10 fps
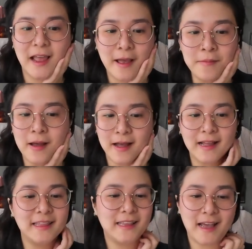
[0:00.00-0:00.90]
Am
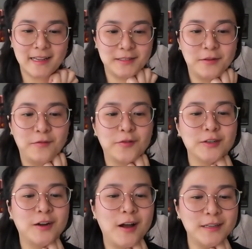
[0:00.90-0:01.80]
I the asshole for
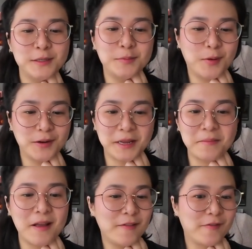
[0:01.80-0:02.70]
not supporting
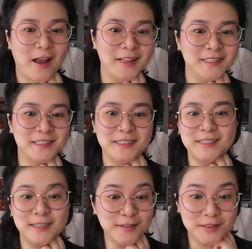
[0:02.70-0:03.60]
my friend's
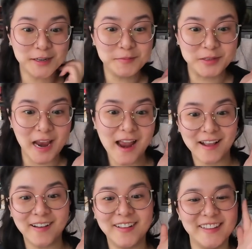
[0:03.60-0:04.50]
YouTube
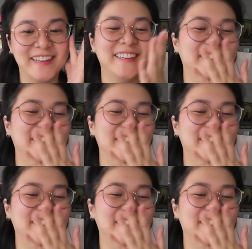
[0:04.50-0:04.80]
channel?